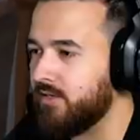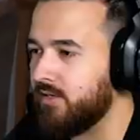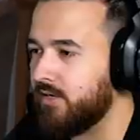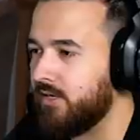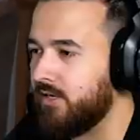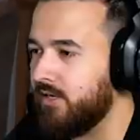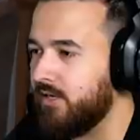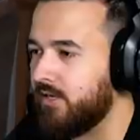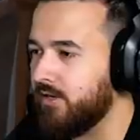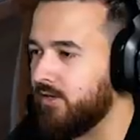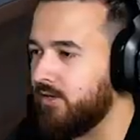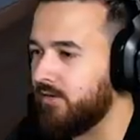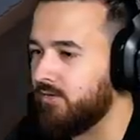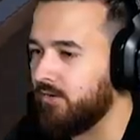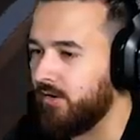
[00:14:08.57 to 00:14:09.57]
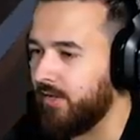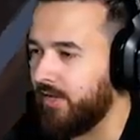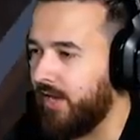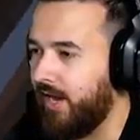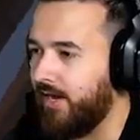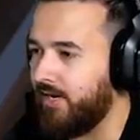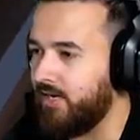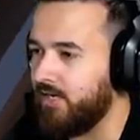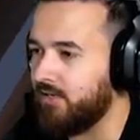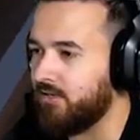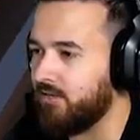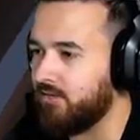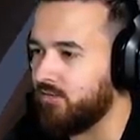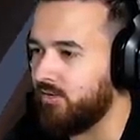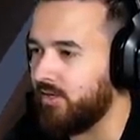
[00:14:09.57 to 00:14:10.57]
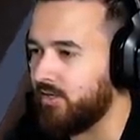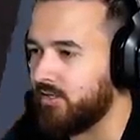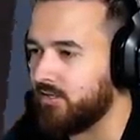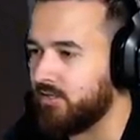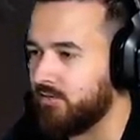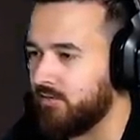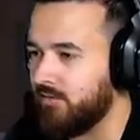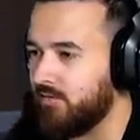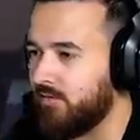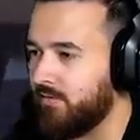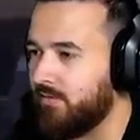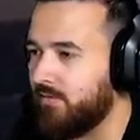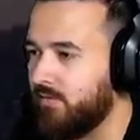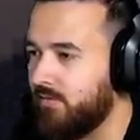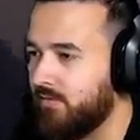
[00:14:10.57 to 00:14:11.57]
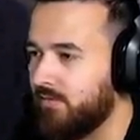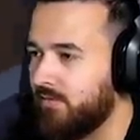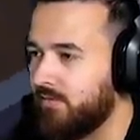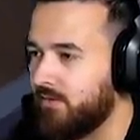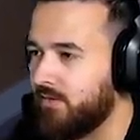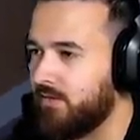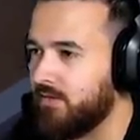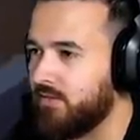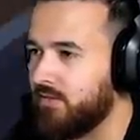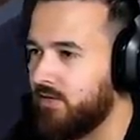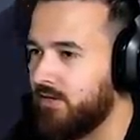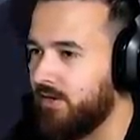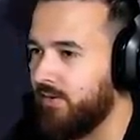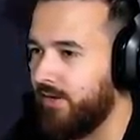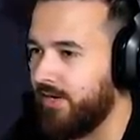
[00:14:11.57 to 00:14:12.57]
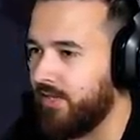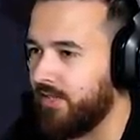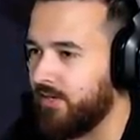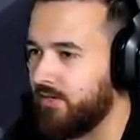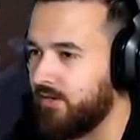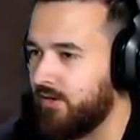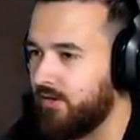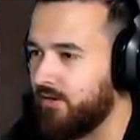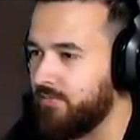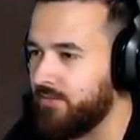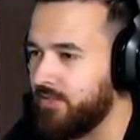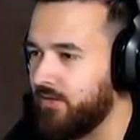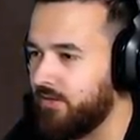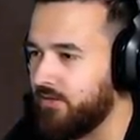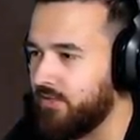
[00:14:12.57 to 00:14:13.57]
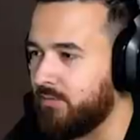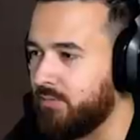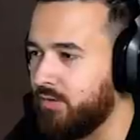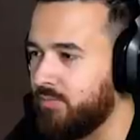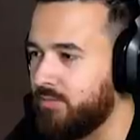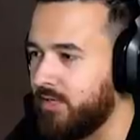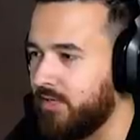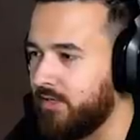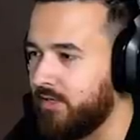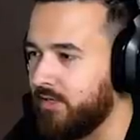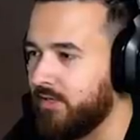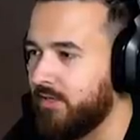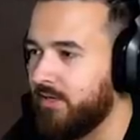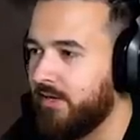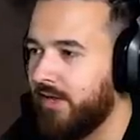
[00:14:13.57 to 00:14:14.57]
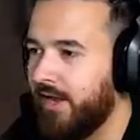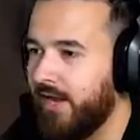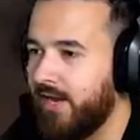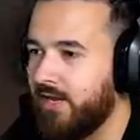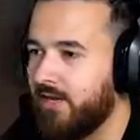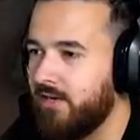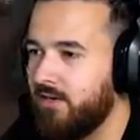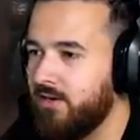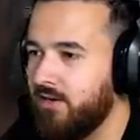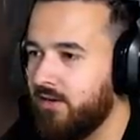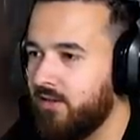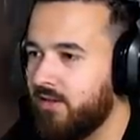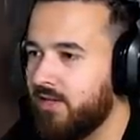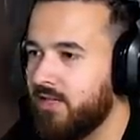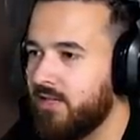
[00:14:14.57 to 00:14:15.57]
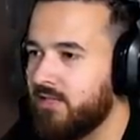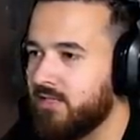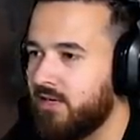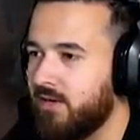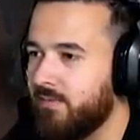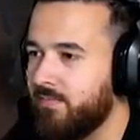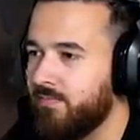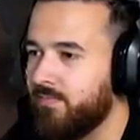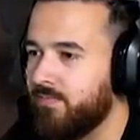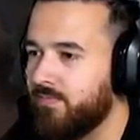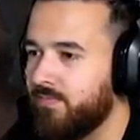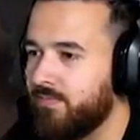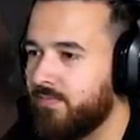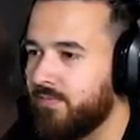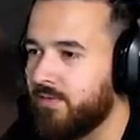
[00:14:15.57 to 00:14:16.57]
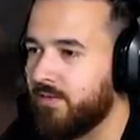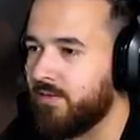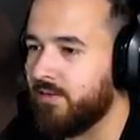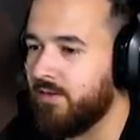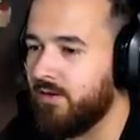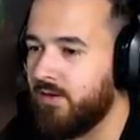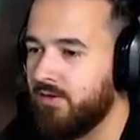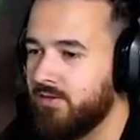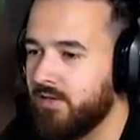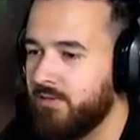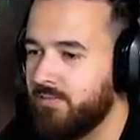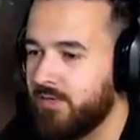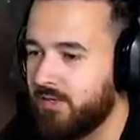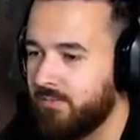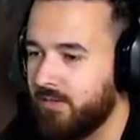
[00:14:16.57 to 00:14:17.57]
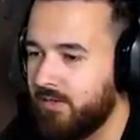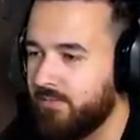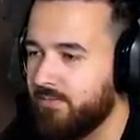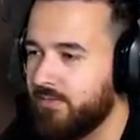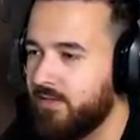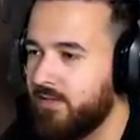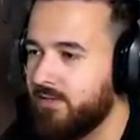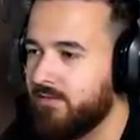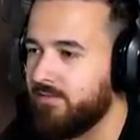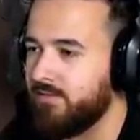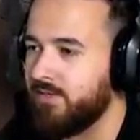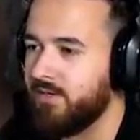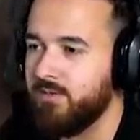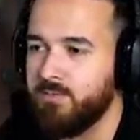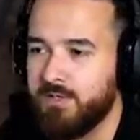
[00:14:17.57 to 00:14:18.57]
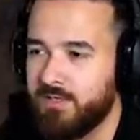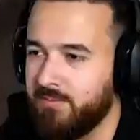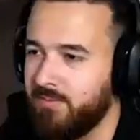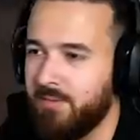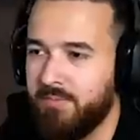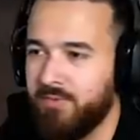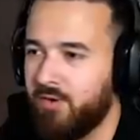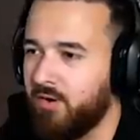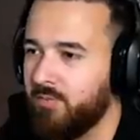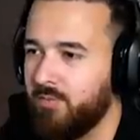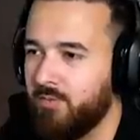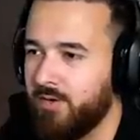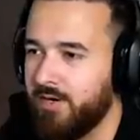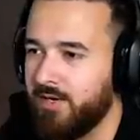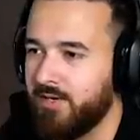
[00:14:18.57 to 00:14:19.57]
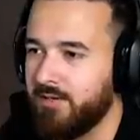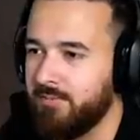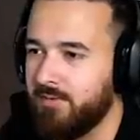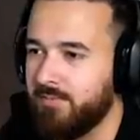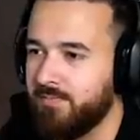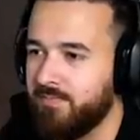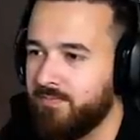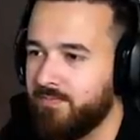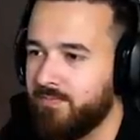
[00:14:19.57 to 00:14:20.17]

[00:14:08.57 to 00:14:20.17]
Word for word: to heal or like any tricks? Because you don't know anything, dog. Oh my god, all these poops out here. Hey, can you go clean these up? No, don't pick them up. Don't don't pick them up. Throw them away. Come on.